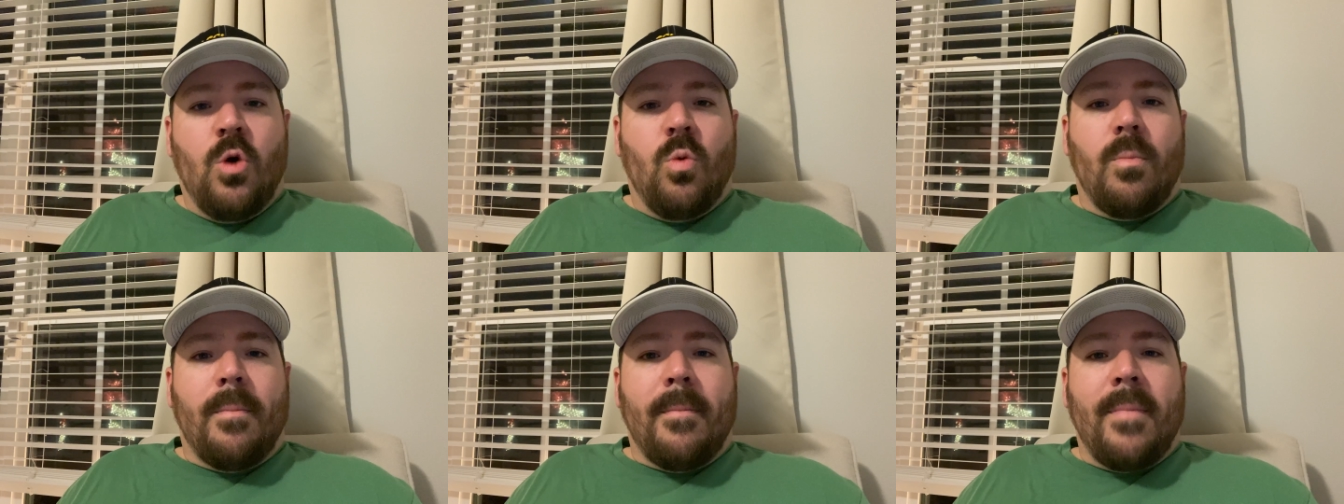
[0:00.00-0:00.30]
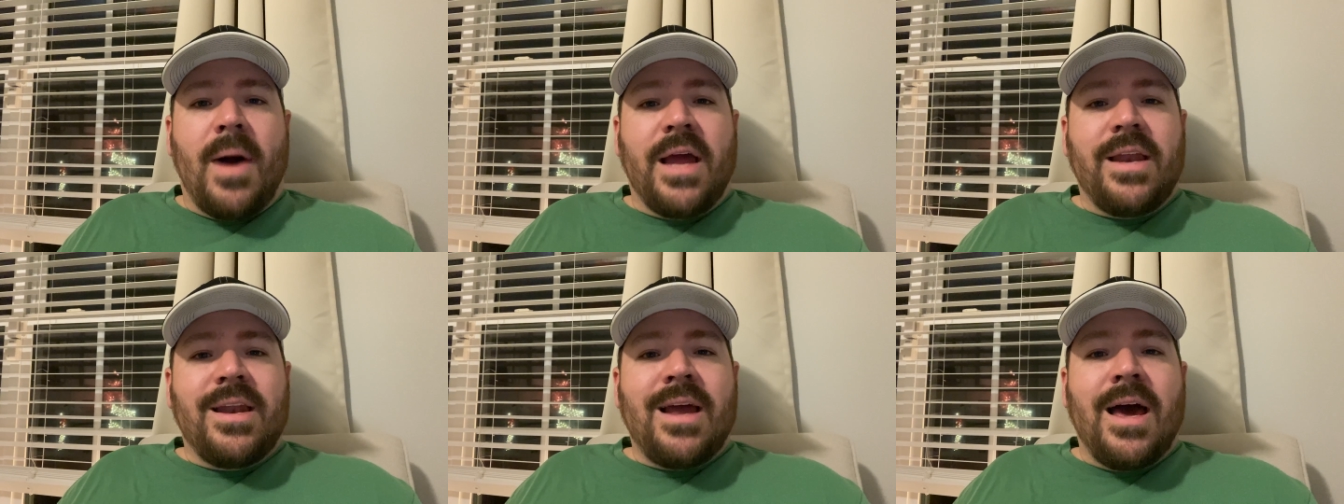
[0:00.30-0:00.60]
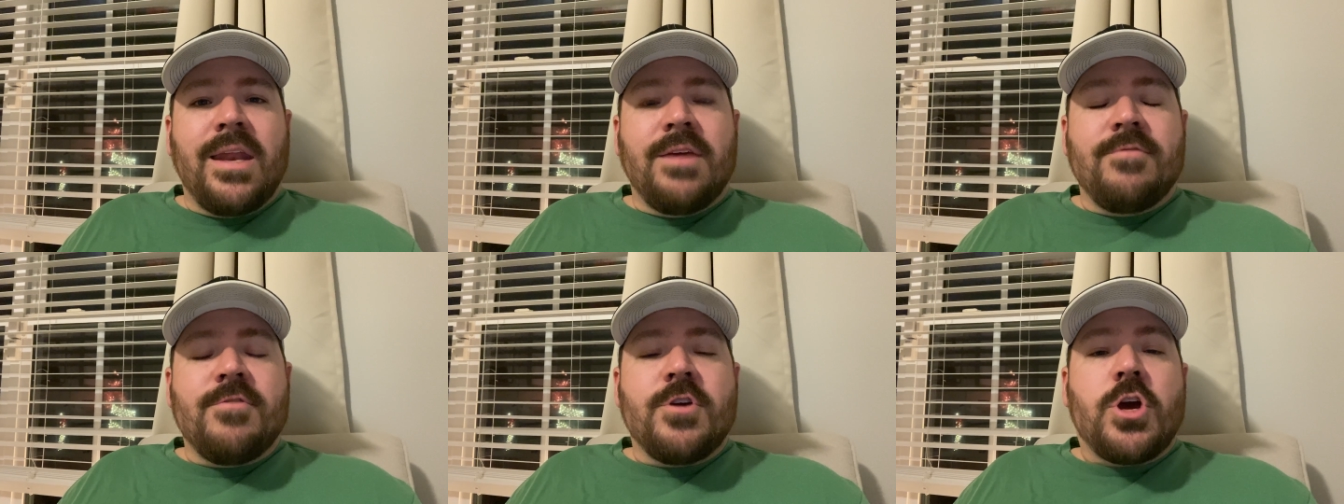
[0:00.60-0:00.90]
might
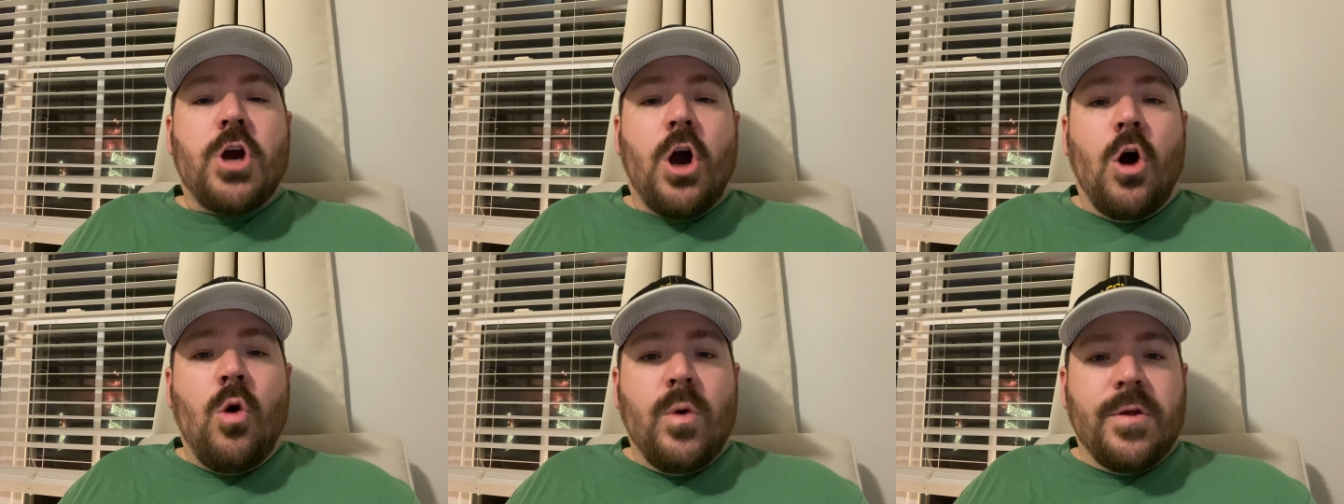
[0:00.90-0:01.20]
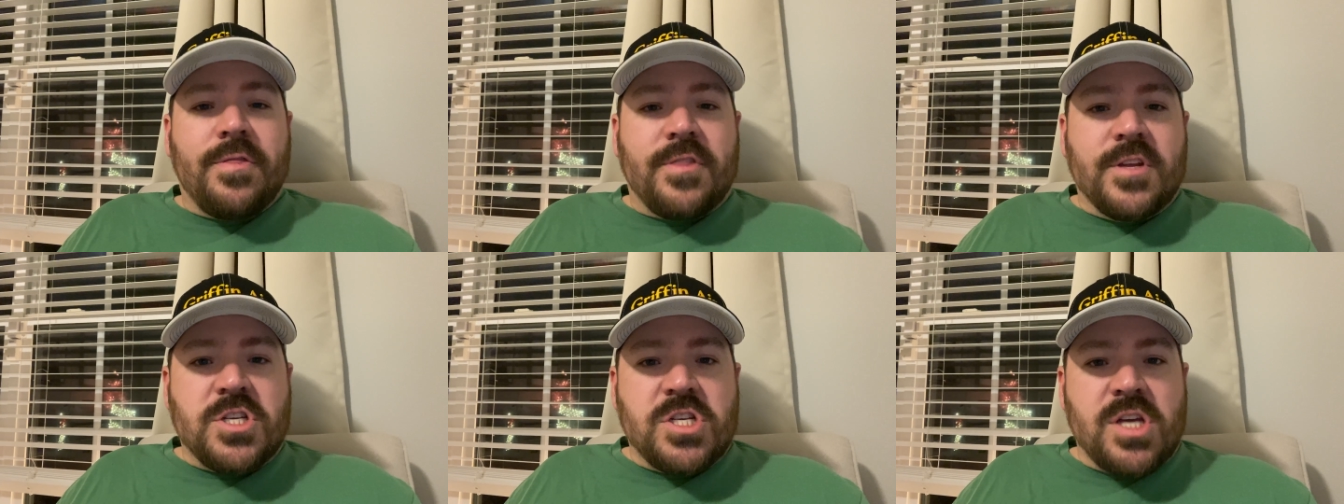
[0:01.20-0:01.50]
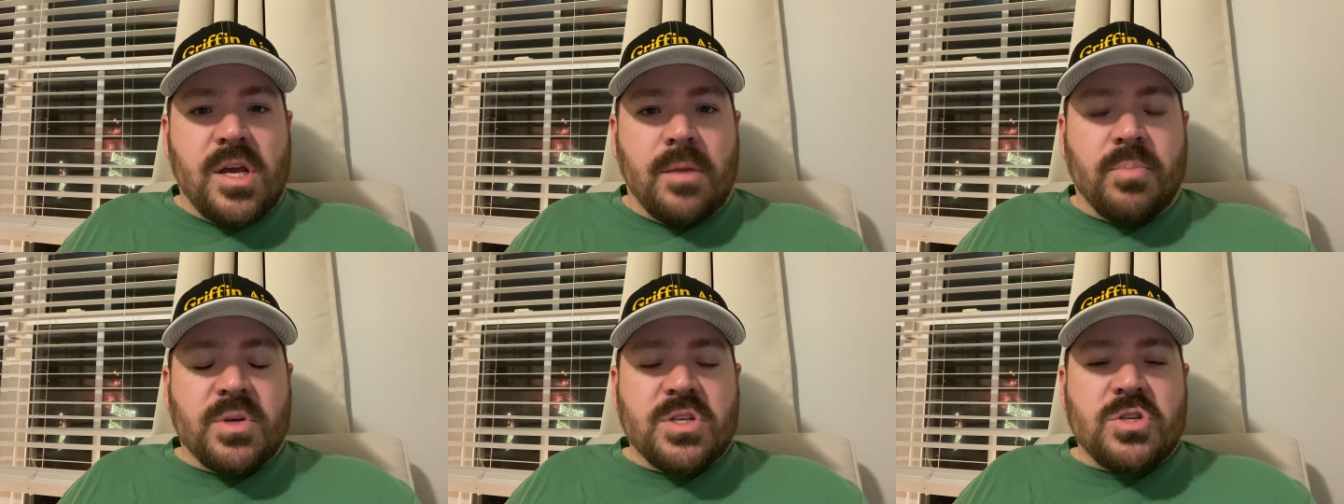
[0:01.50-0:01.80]
not even go with the
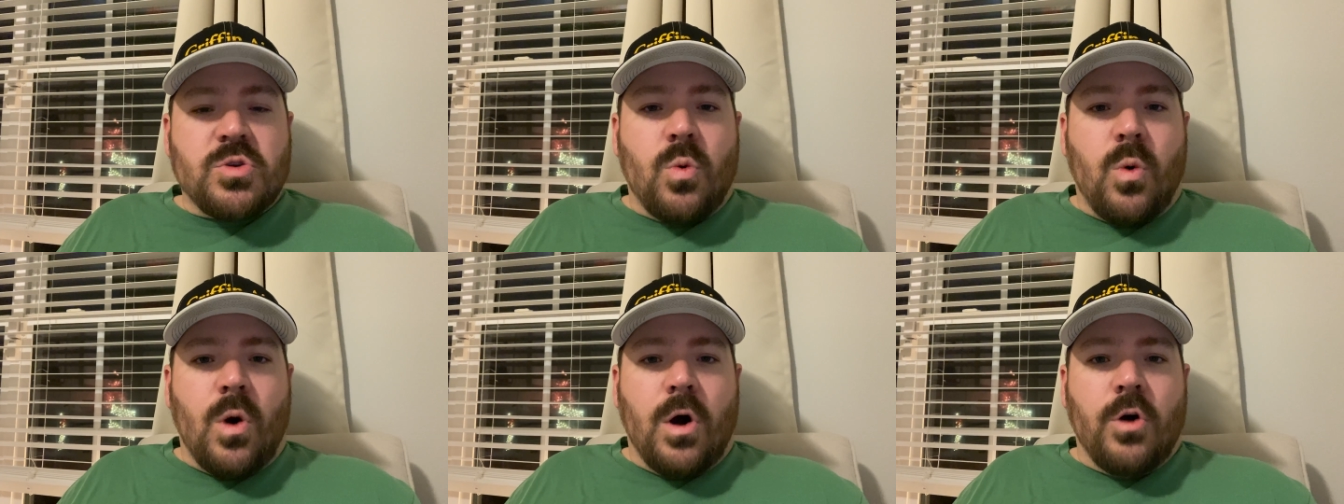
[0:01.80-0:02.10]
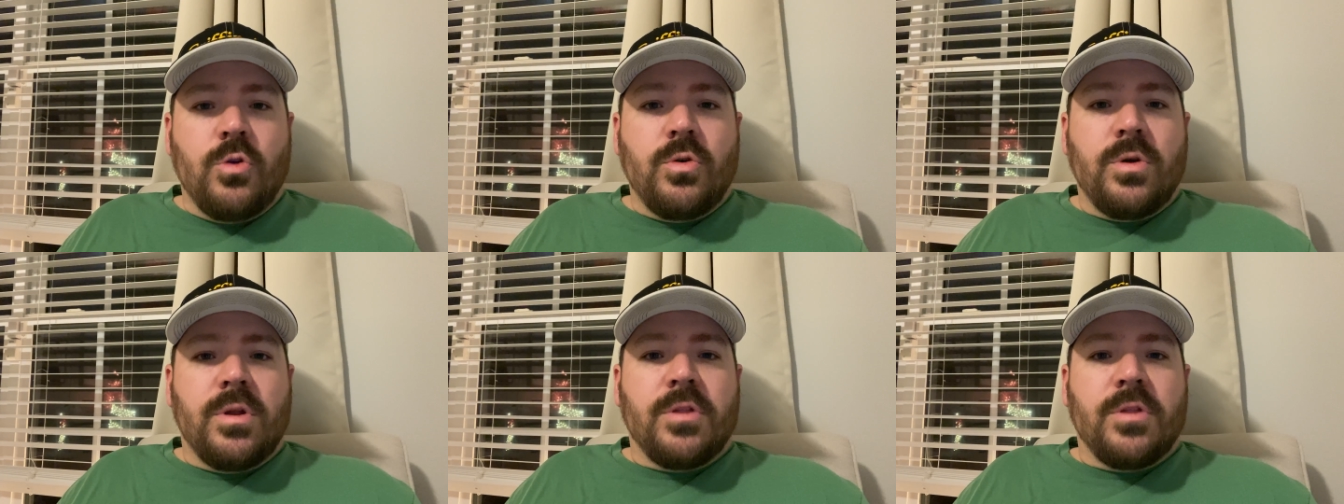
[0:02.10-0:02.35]
cheapest quote.